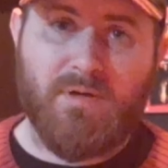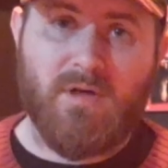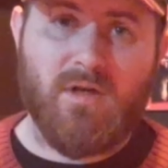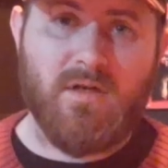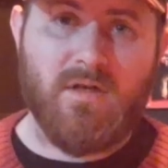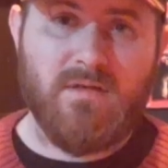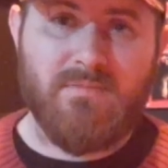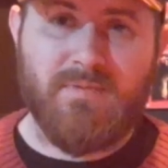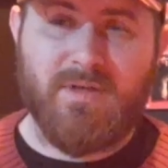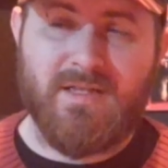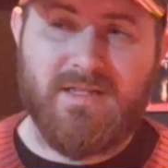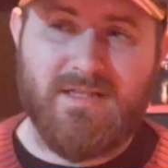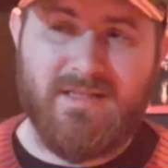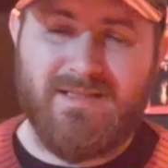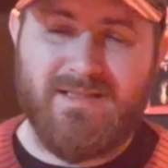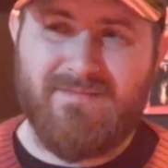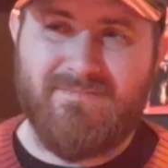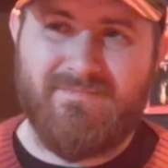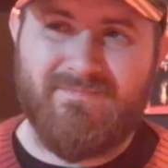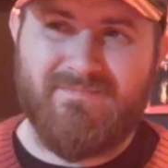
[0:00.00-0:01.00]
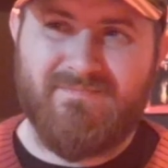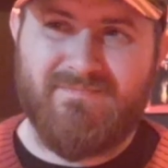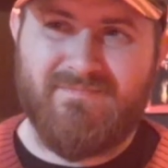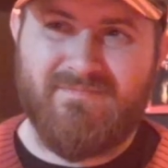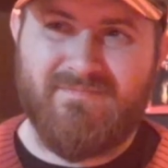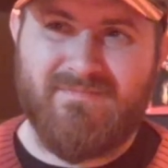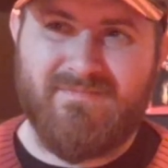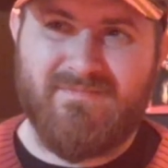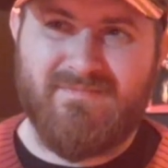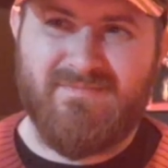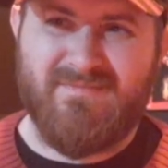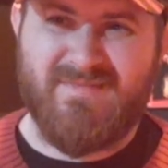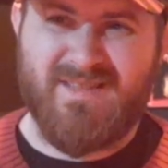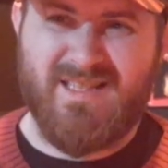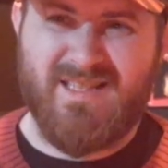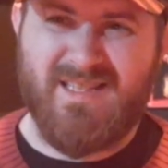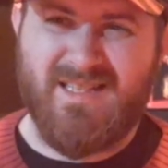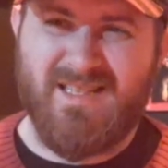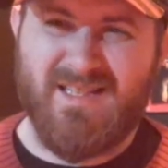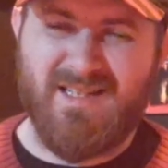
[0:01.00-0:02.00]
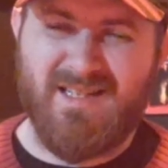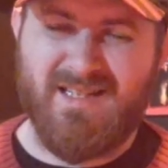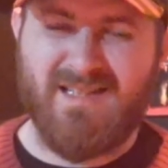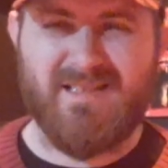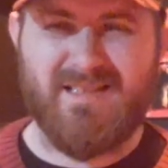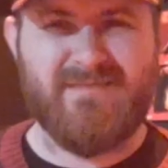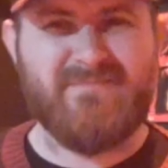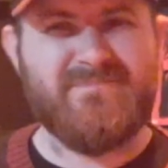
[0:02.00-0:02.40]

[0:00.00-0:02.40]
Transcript: burned, but it, yeah,